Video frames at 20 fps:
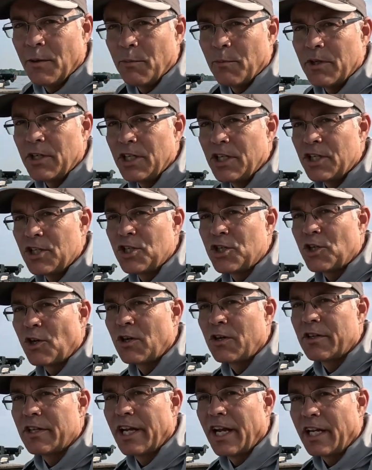But you can
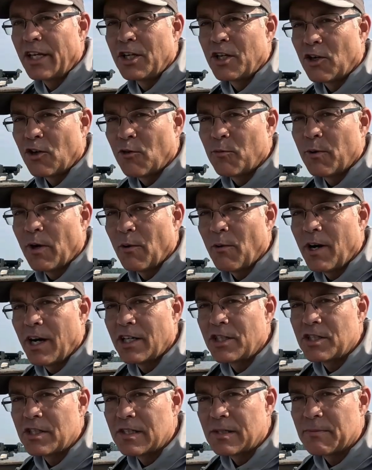shorten that curve by
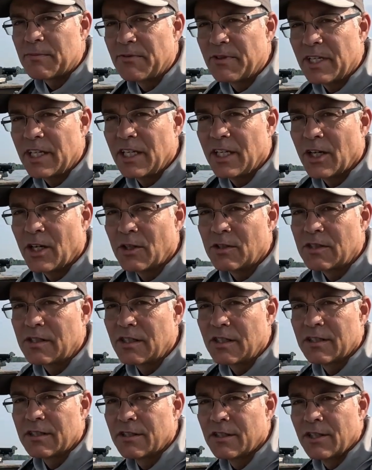watching some videos.